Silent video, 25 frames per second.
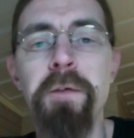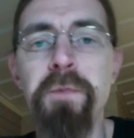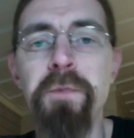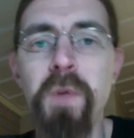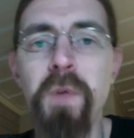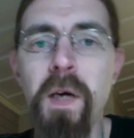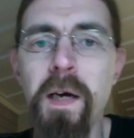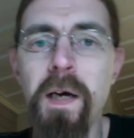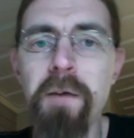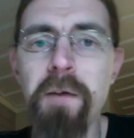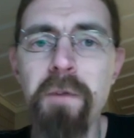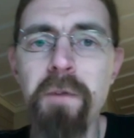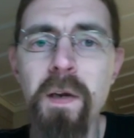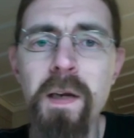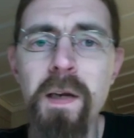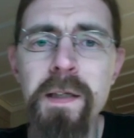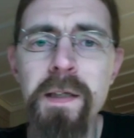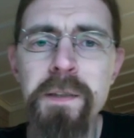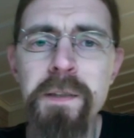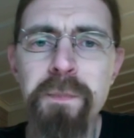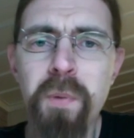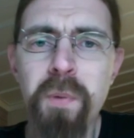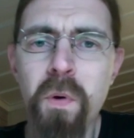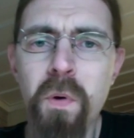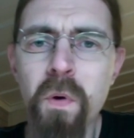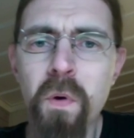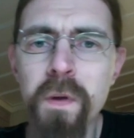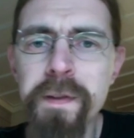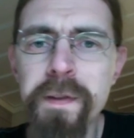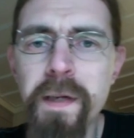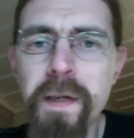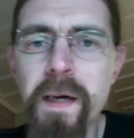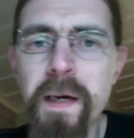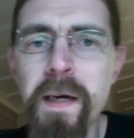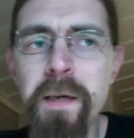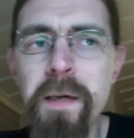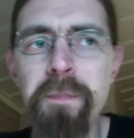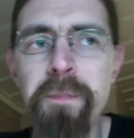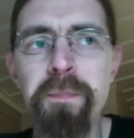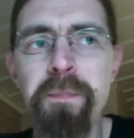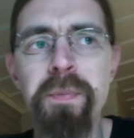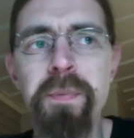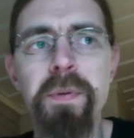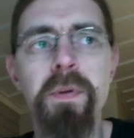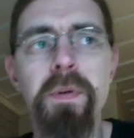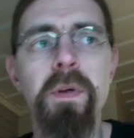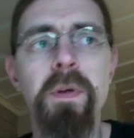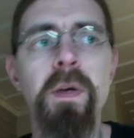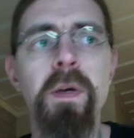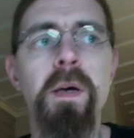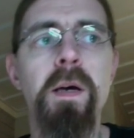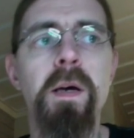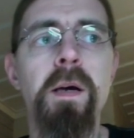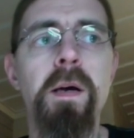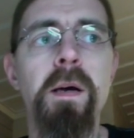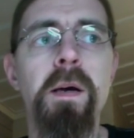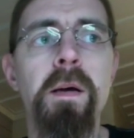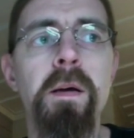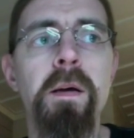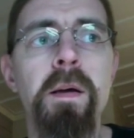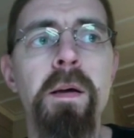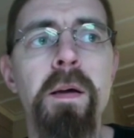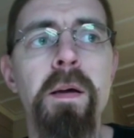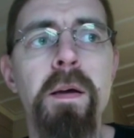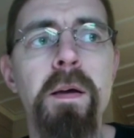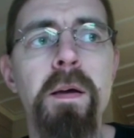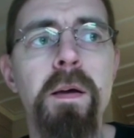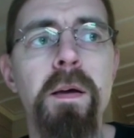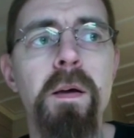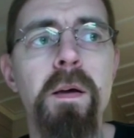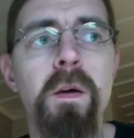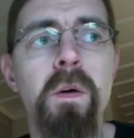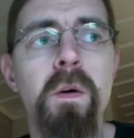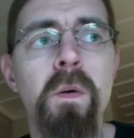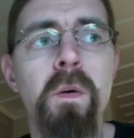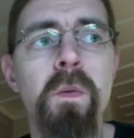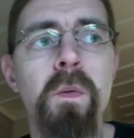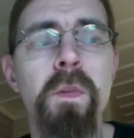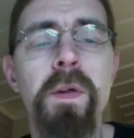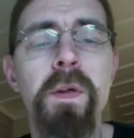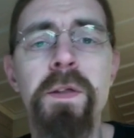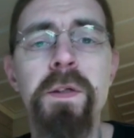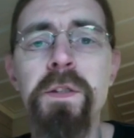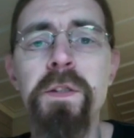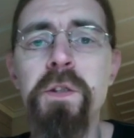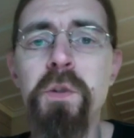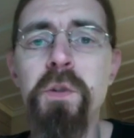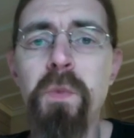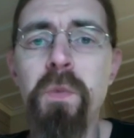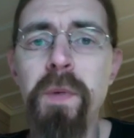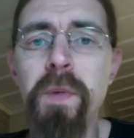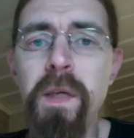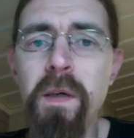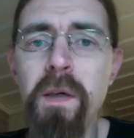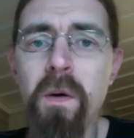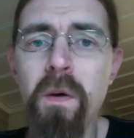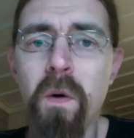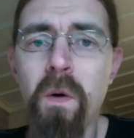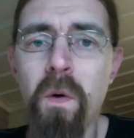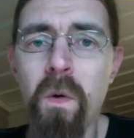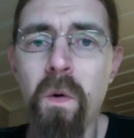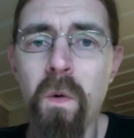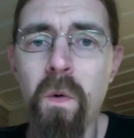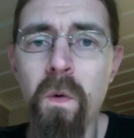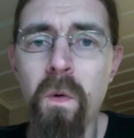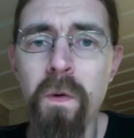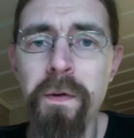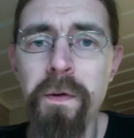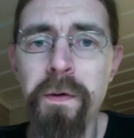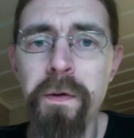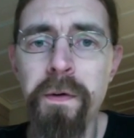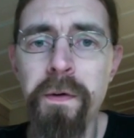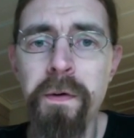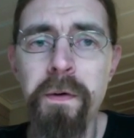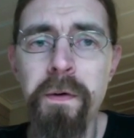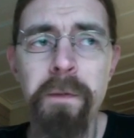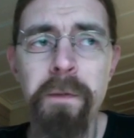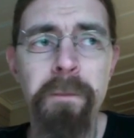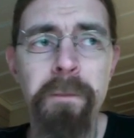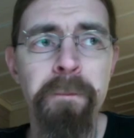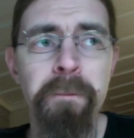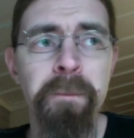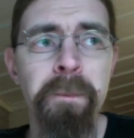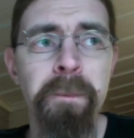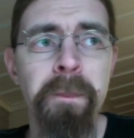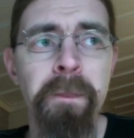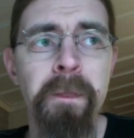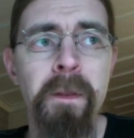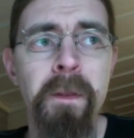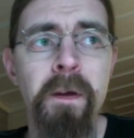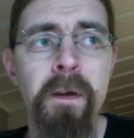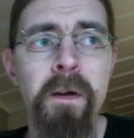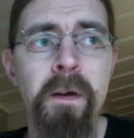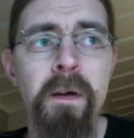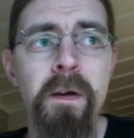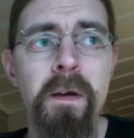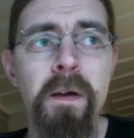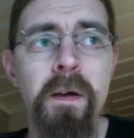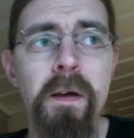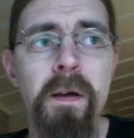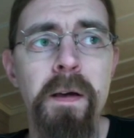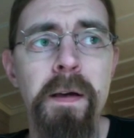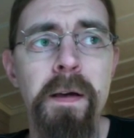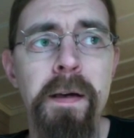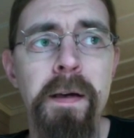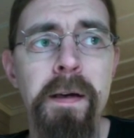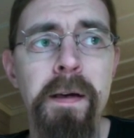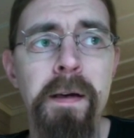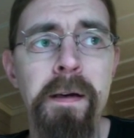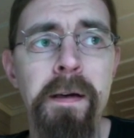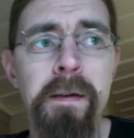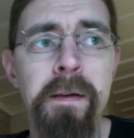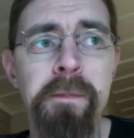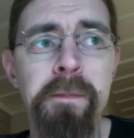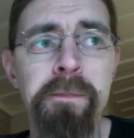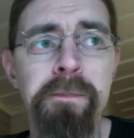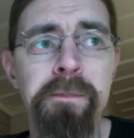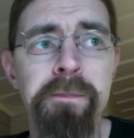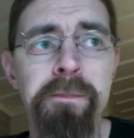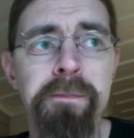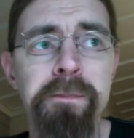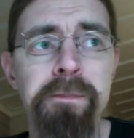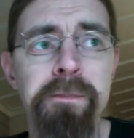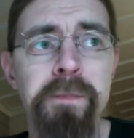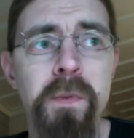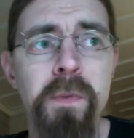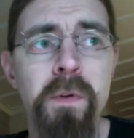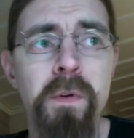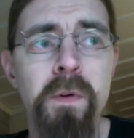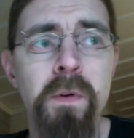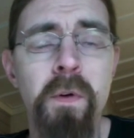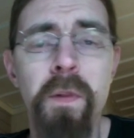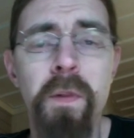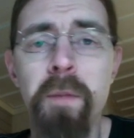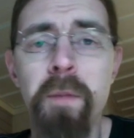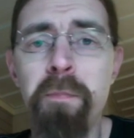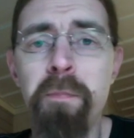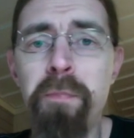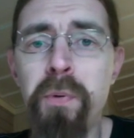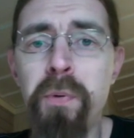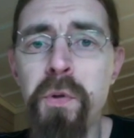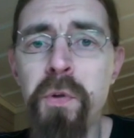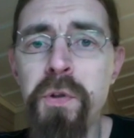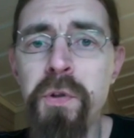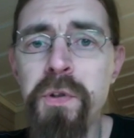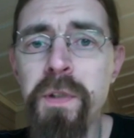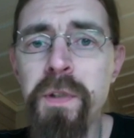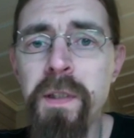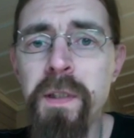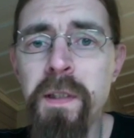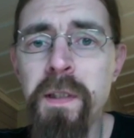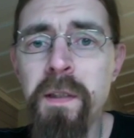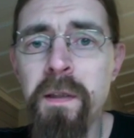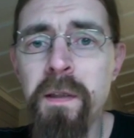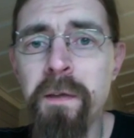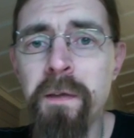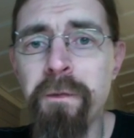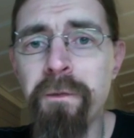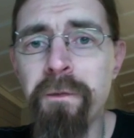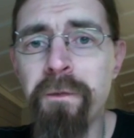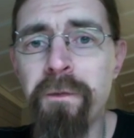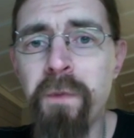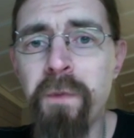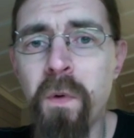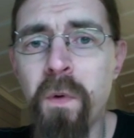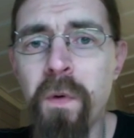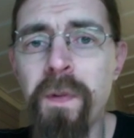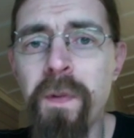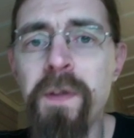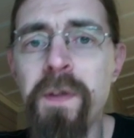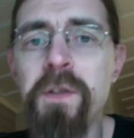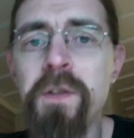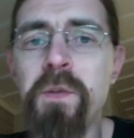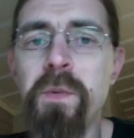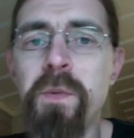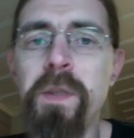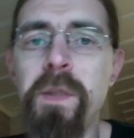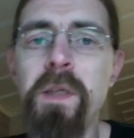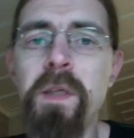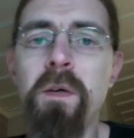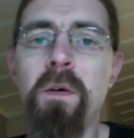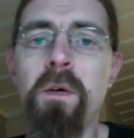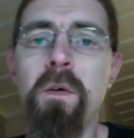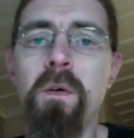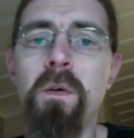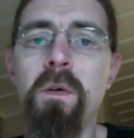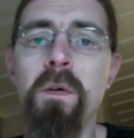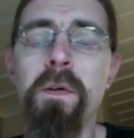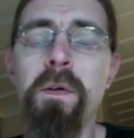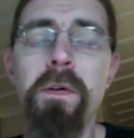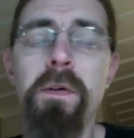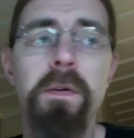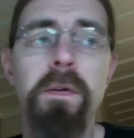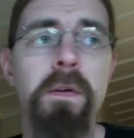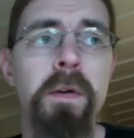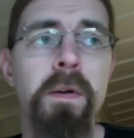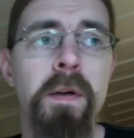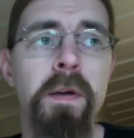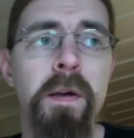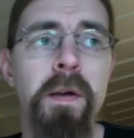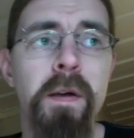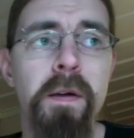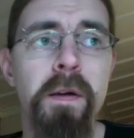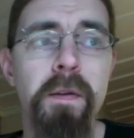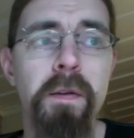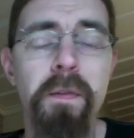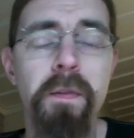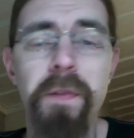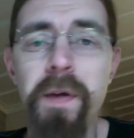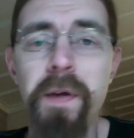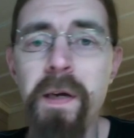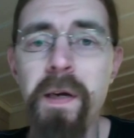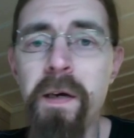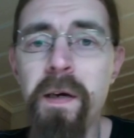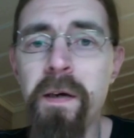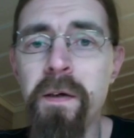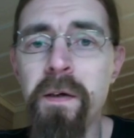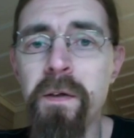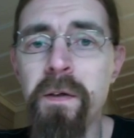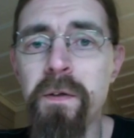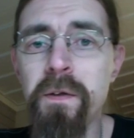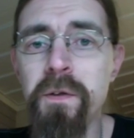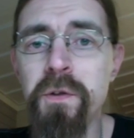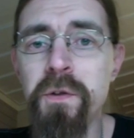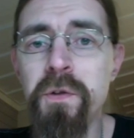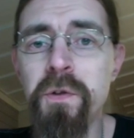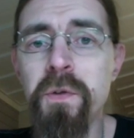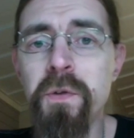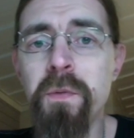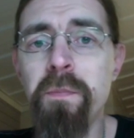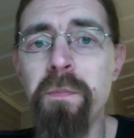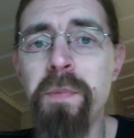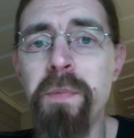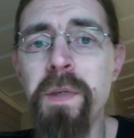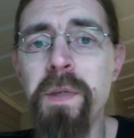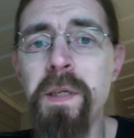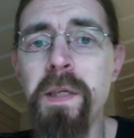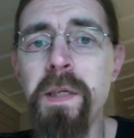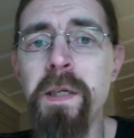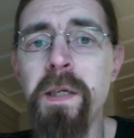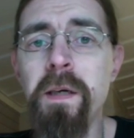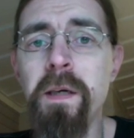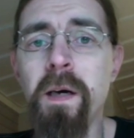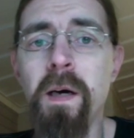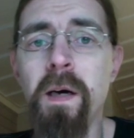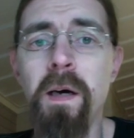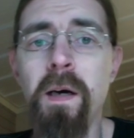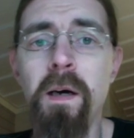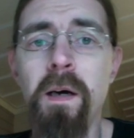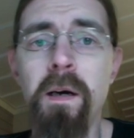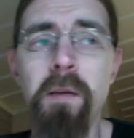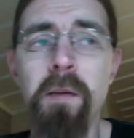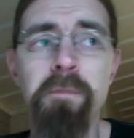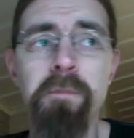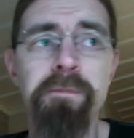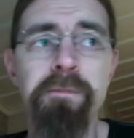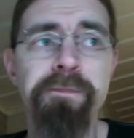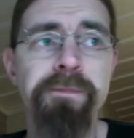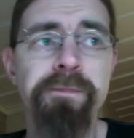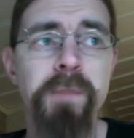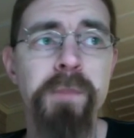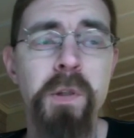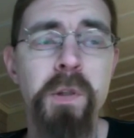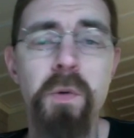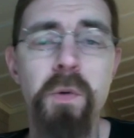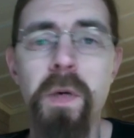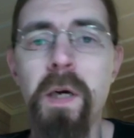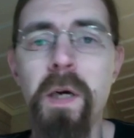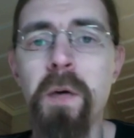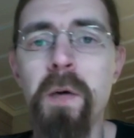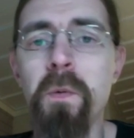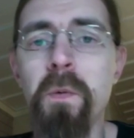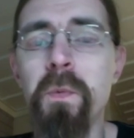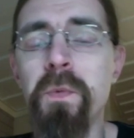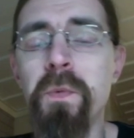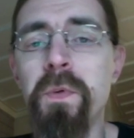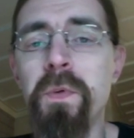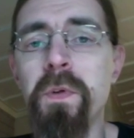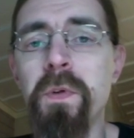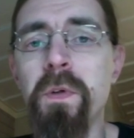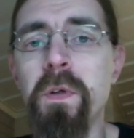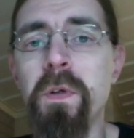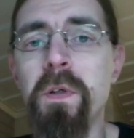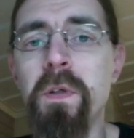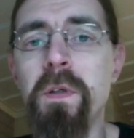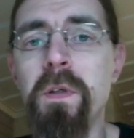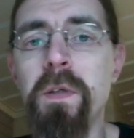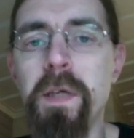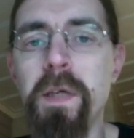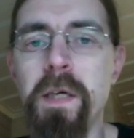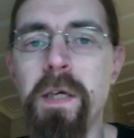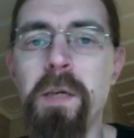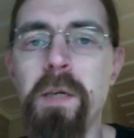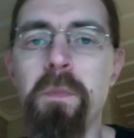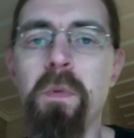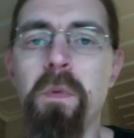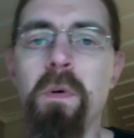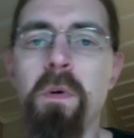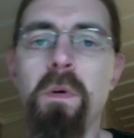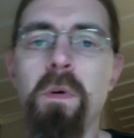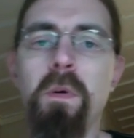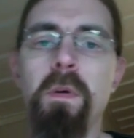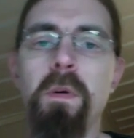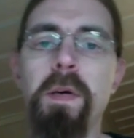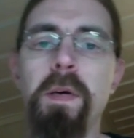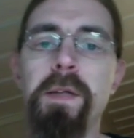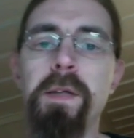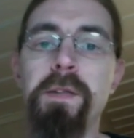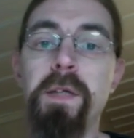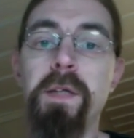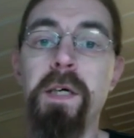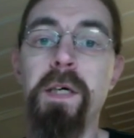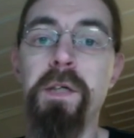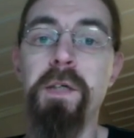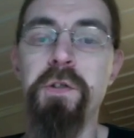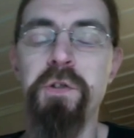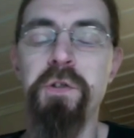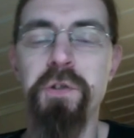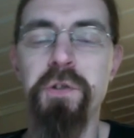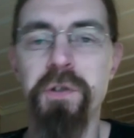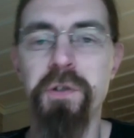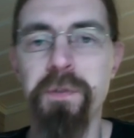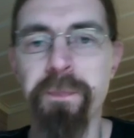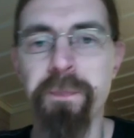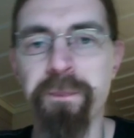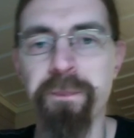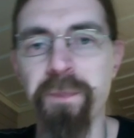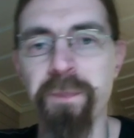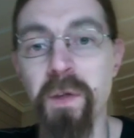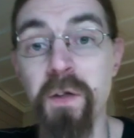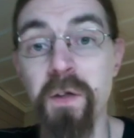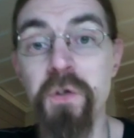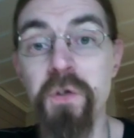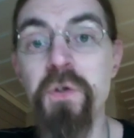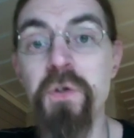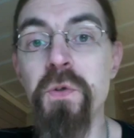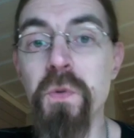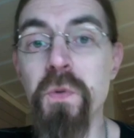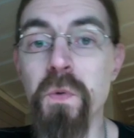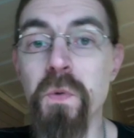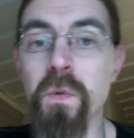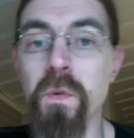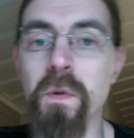you have a Les Paul type, on the string holder, on the bushing for the string holder, there should be a ground cable attached too.